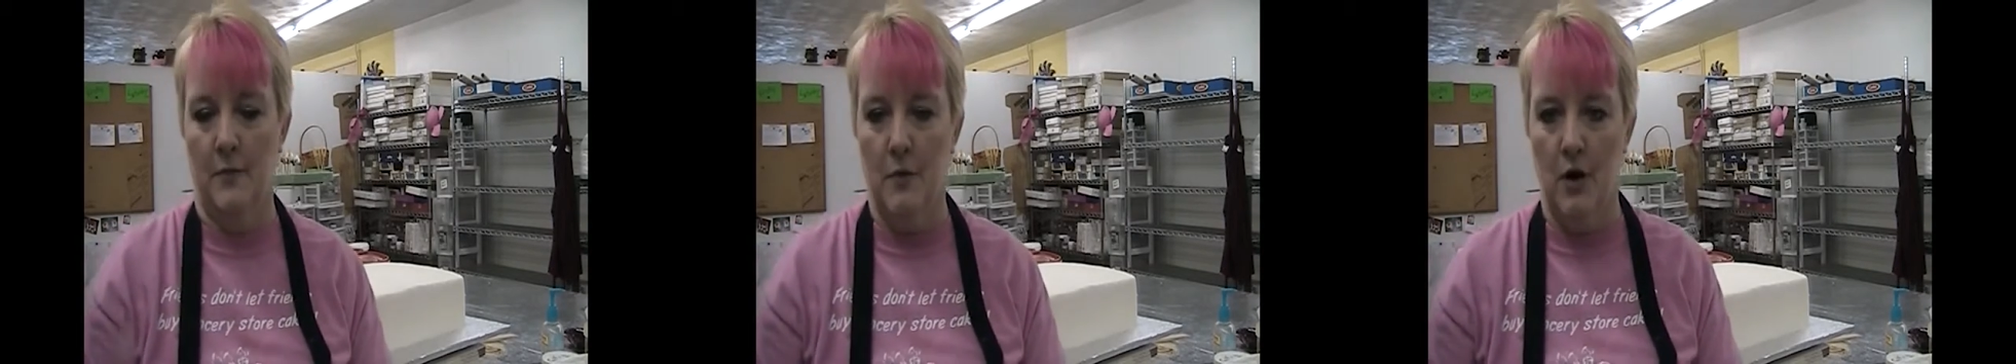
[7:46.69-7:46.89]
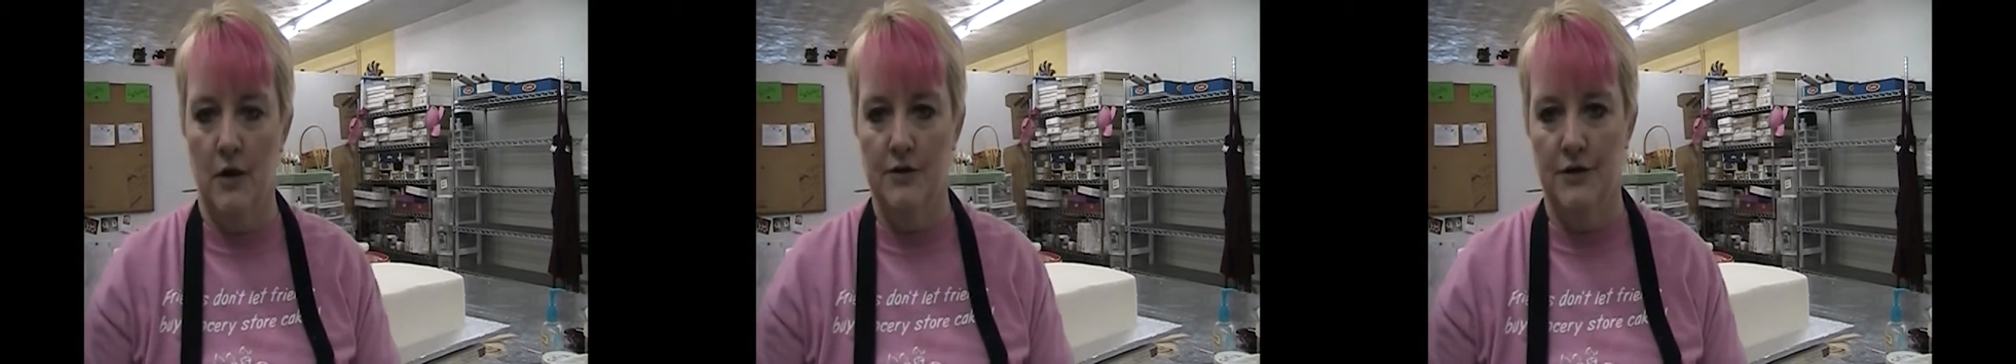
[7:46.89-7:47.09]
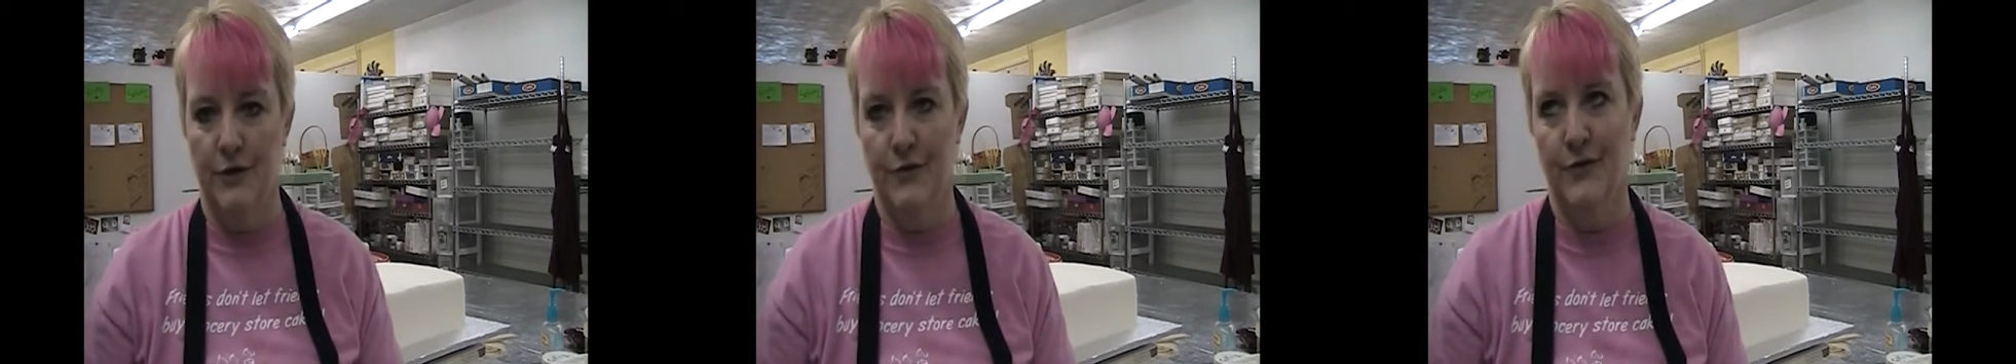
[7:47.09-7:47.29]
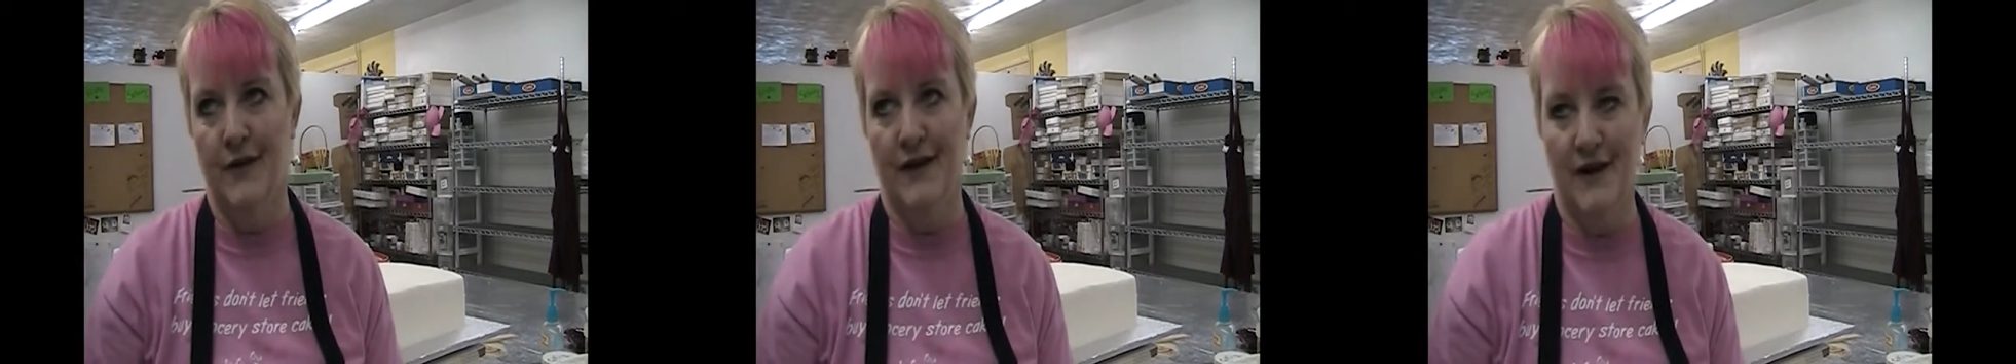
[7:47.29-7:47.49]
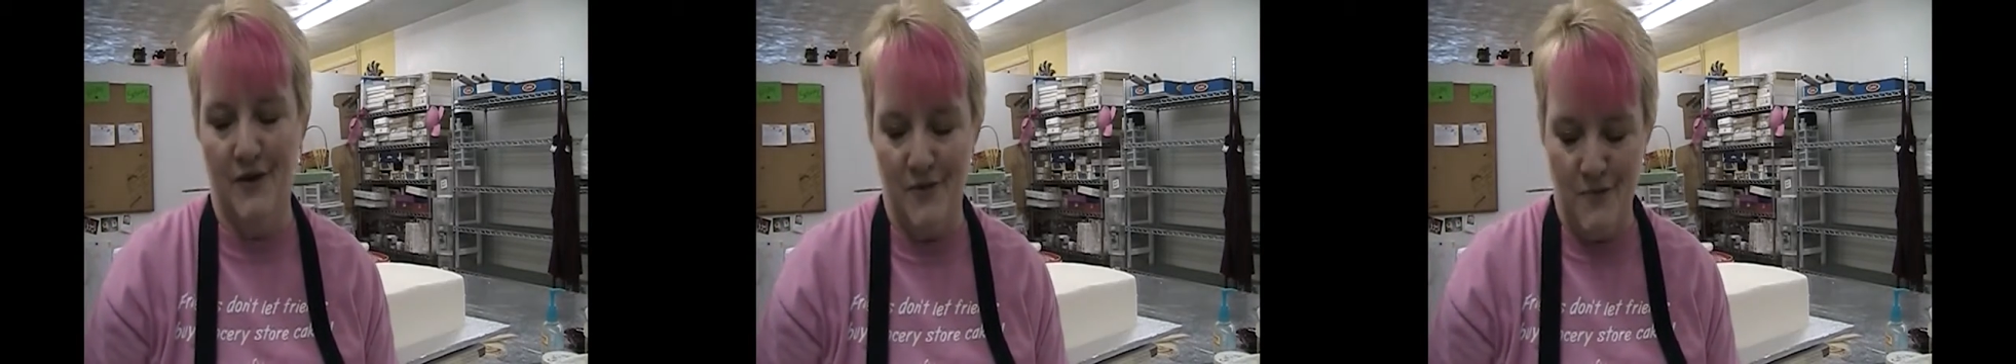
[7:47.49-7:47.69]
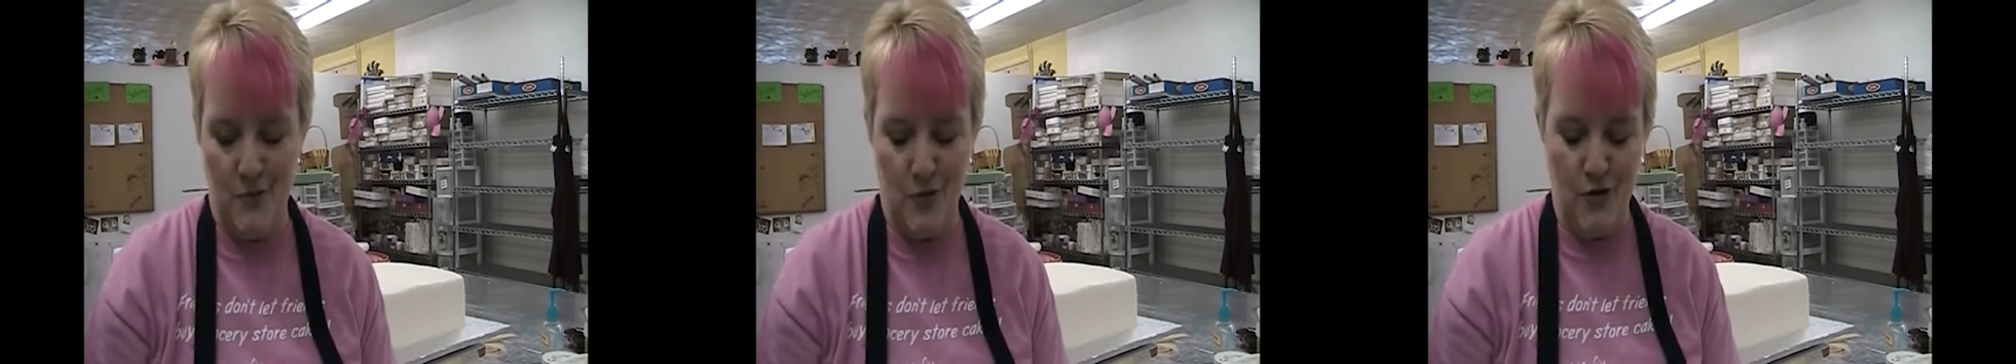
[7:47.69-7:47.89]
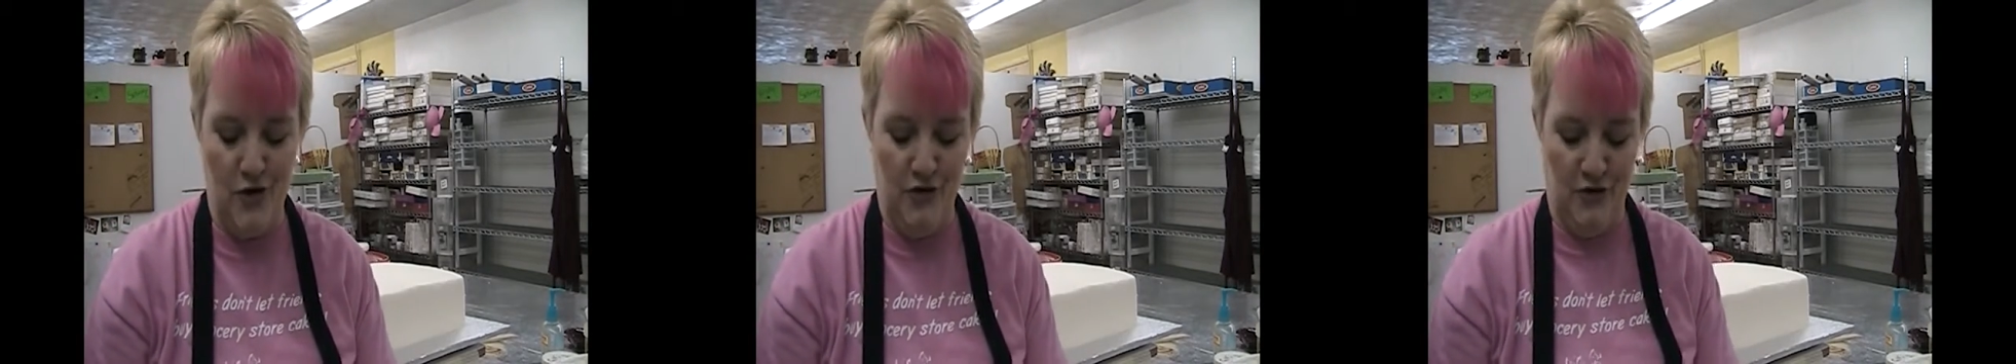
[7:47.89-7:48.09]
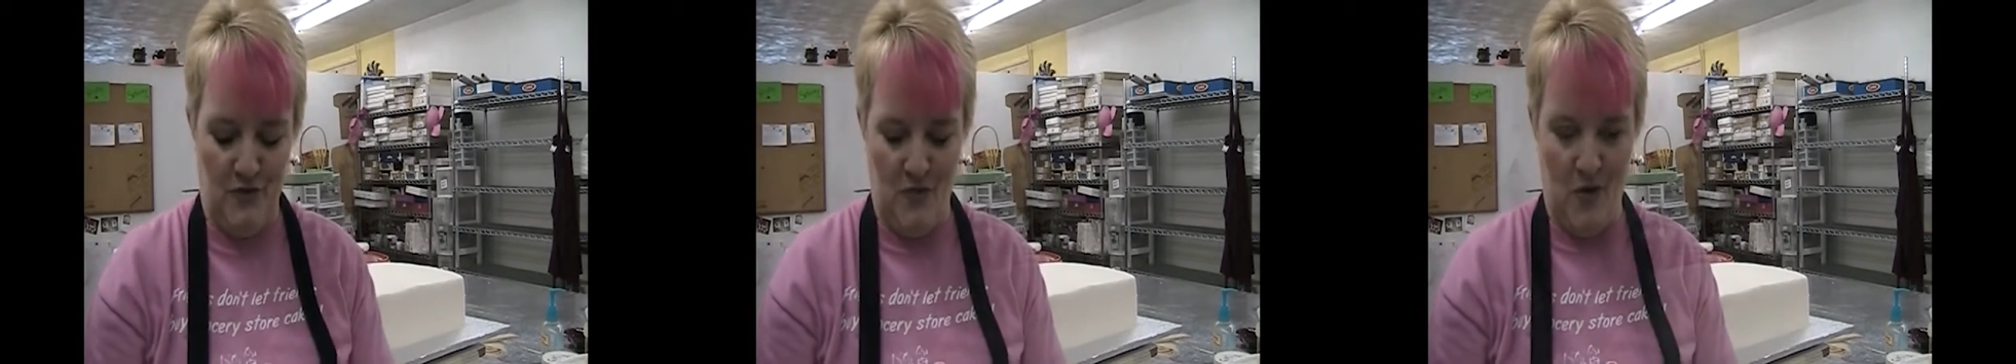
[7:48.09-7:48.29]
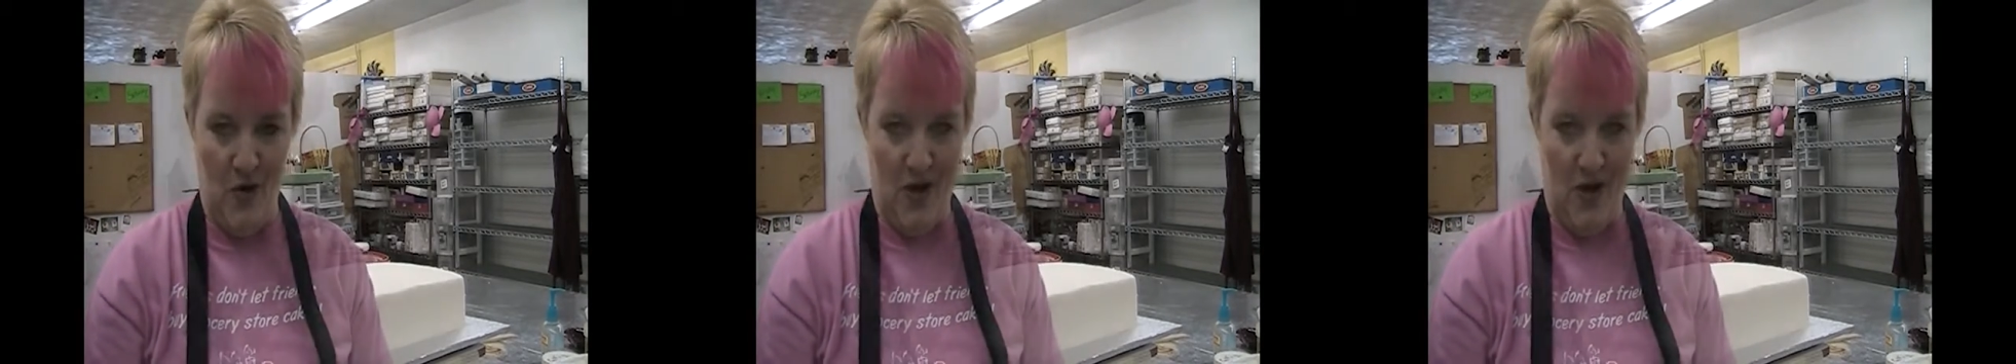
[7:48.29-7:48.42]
all so that I don't bore you some more.